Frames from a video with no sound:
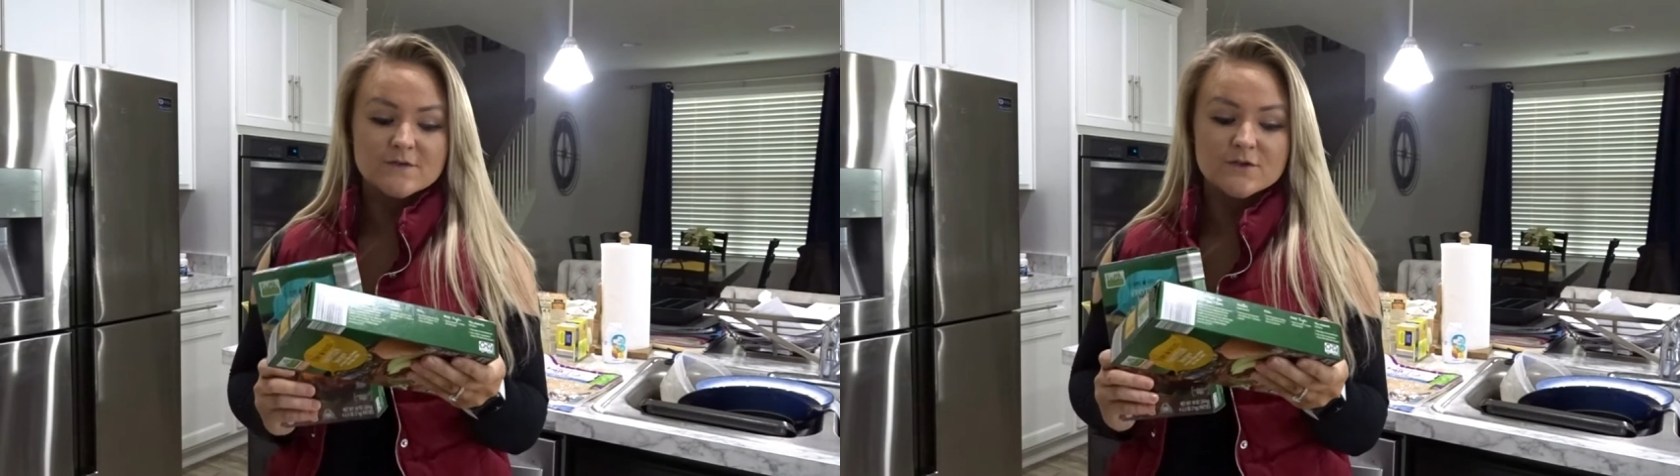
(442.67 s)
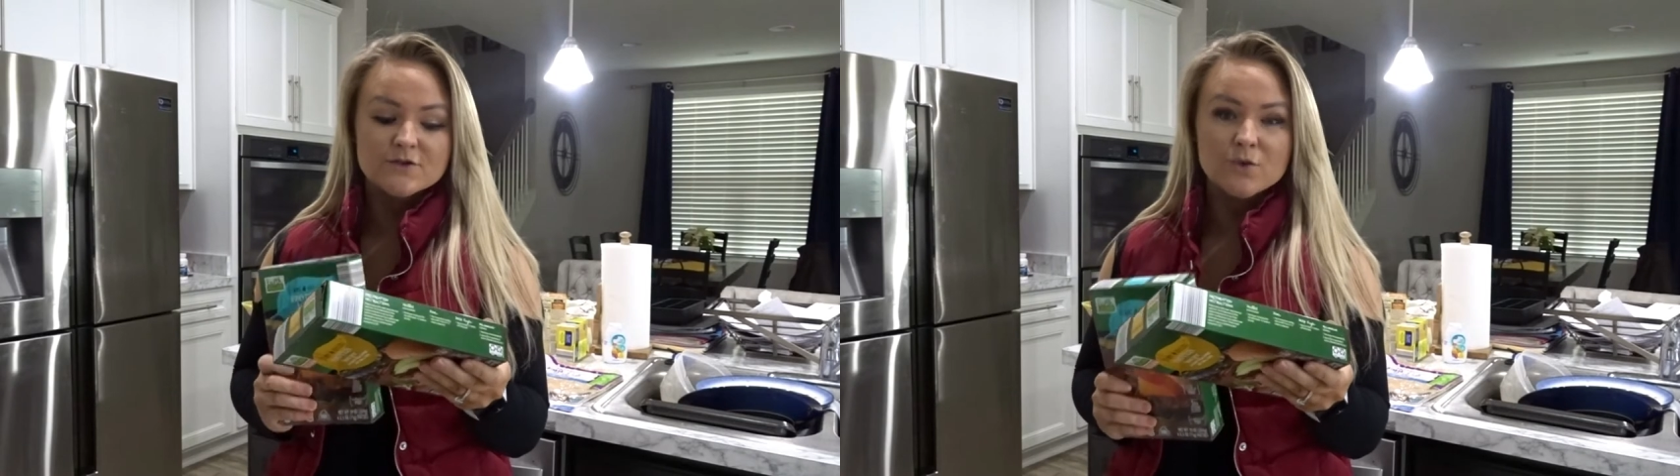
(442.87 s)

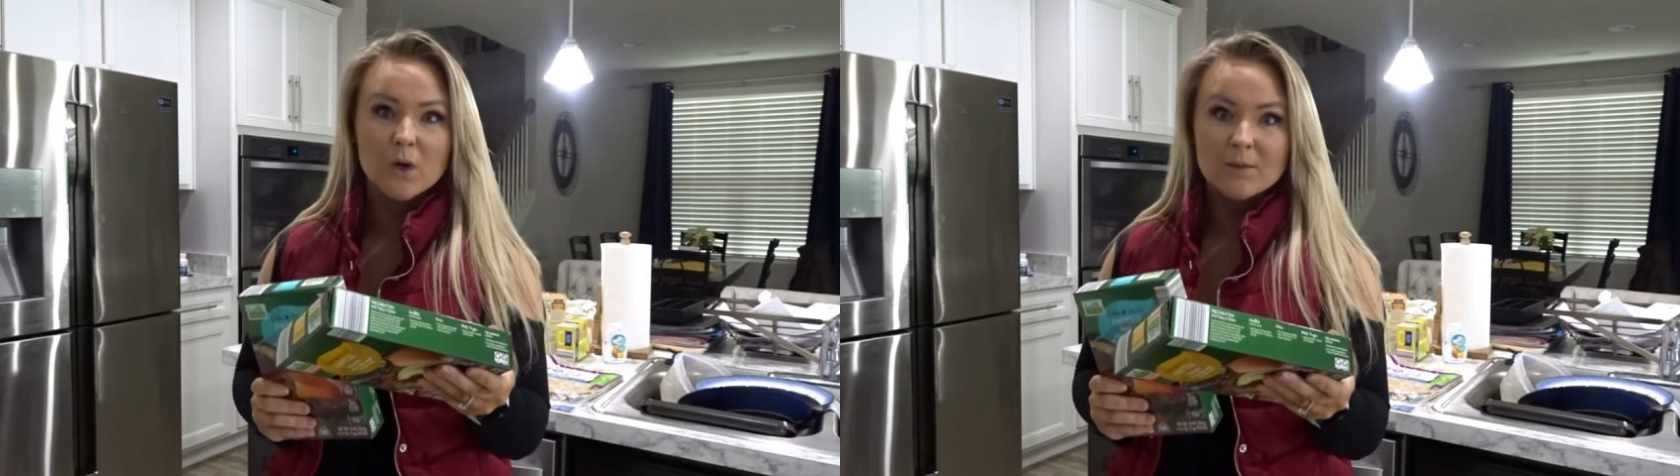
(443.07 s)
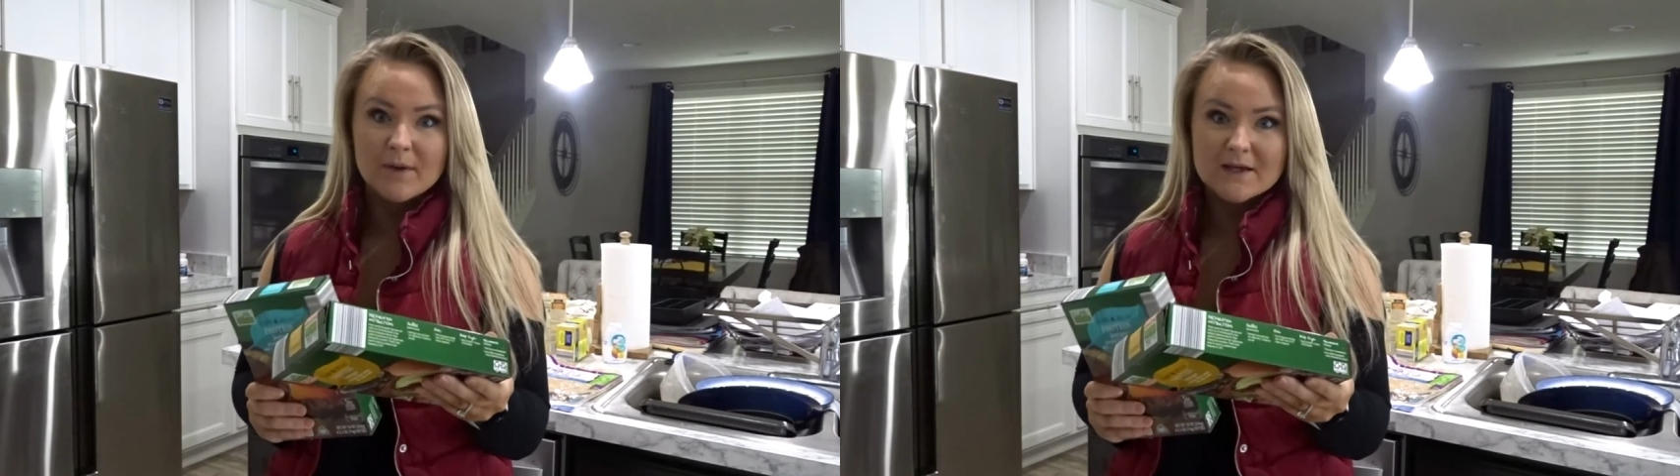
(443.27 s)
They're
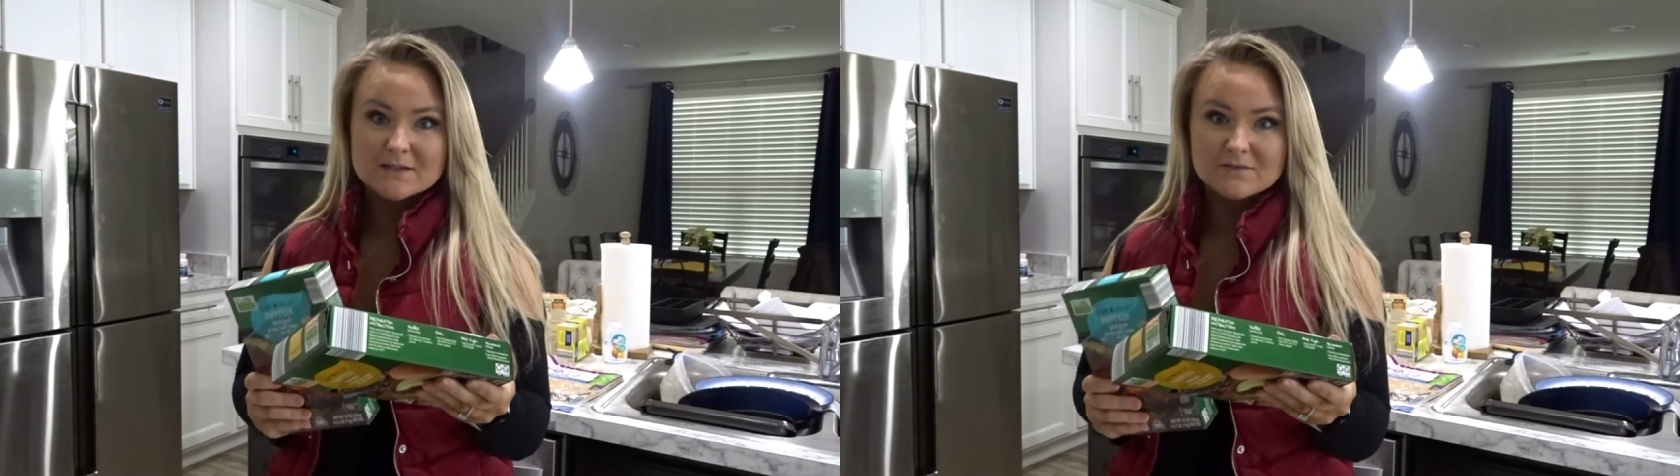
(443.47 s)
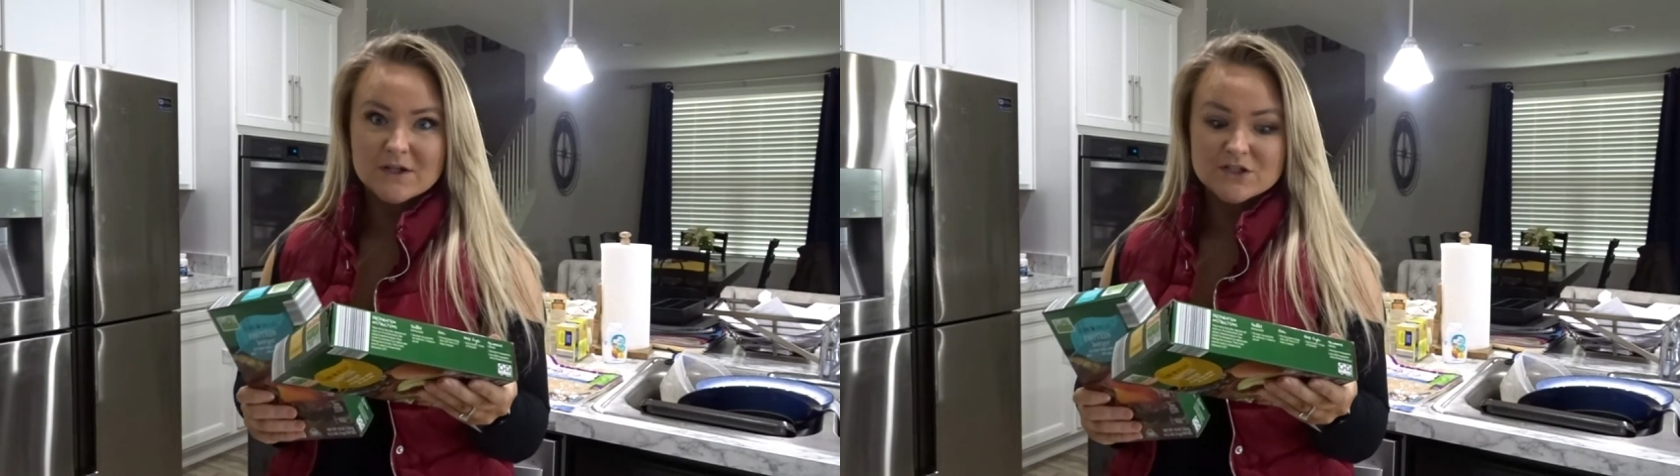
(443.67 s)
soy
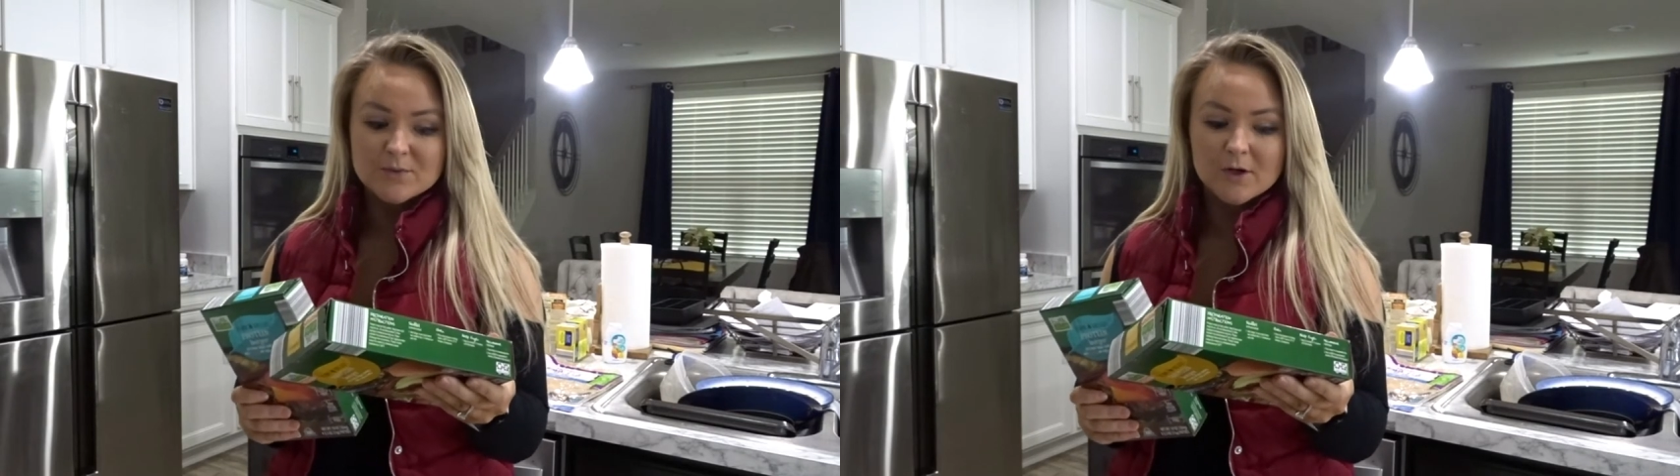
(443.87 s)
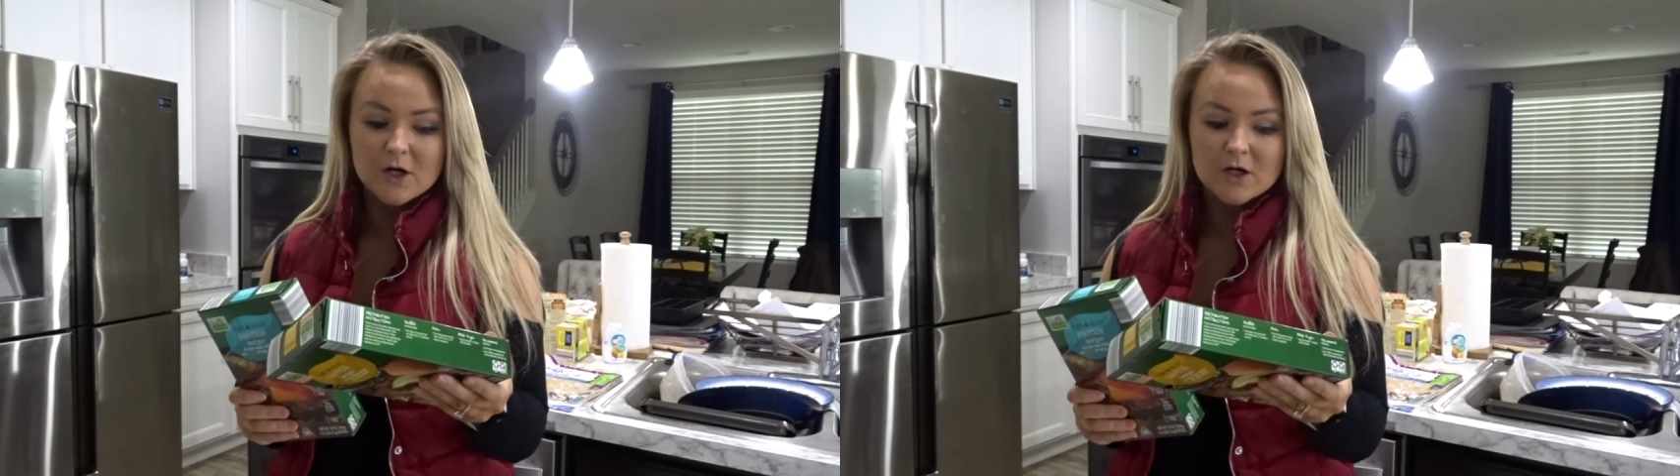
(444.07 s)
based veggie
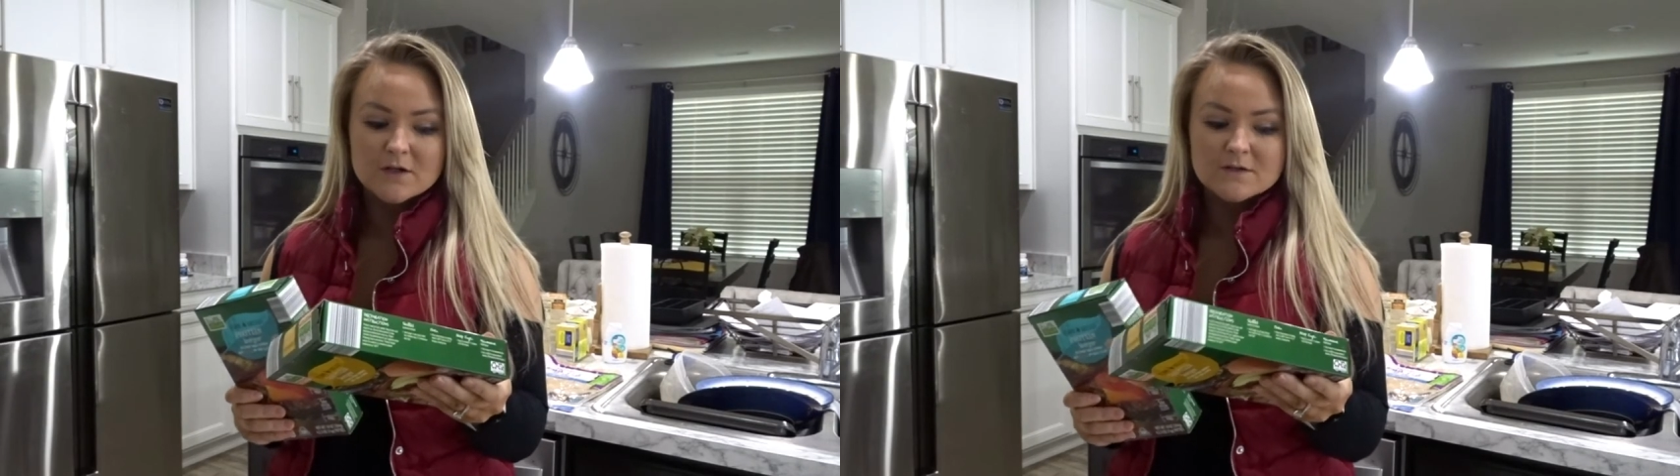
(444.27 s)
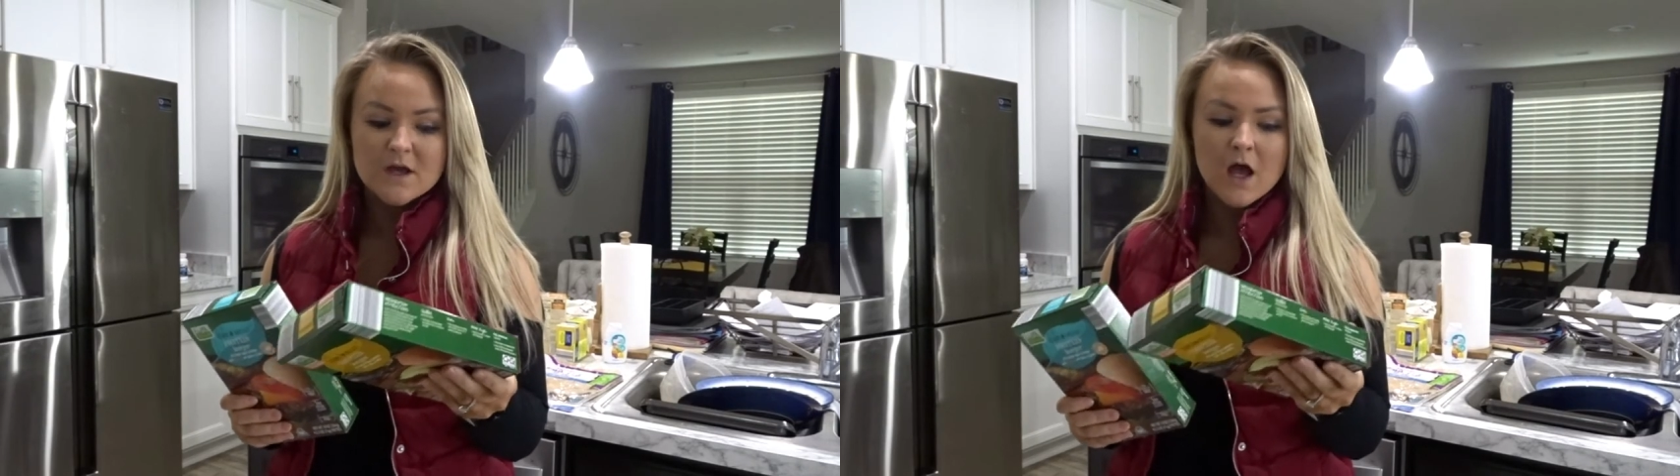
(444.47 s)

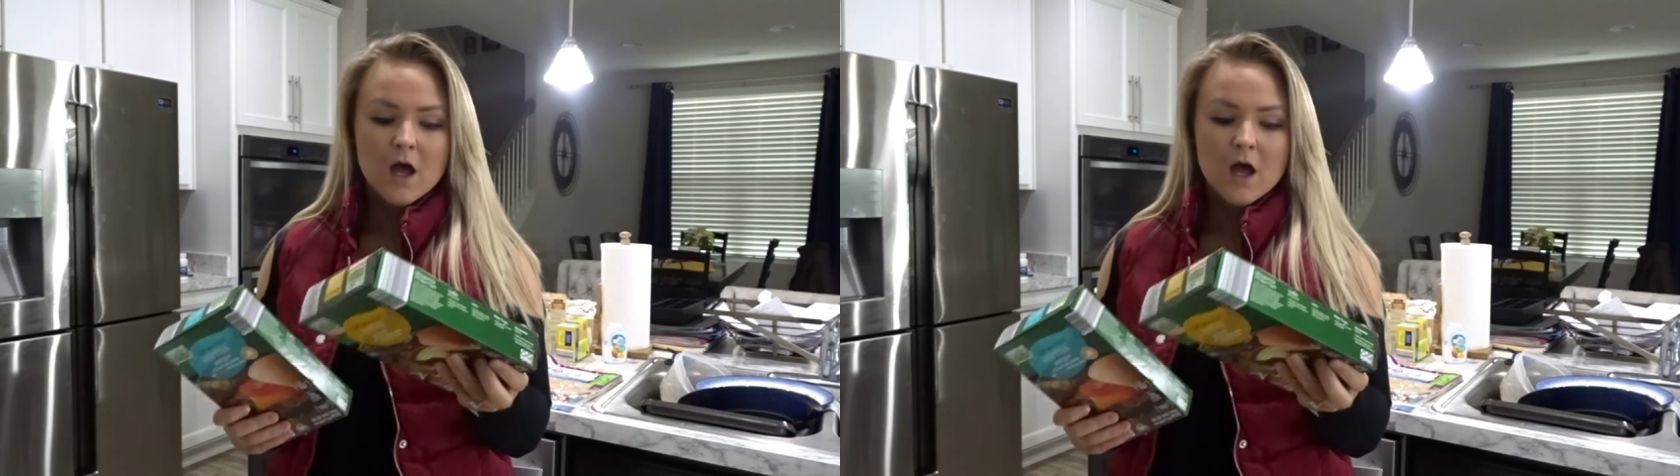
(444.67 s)
burgers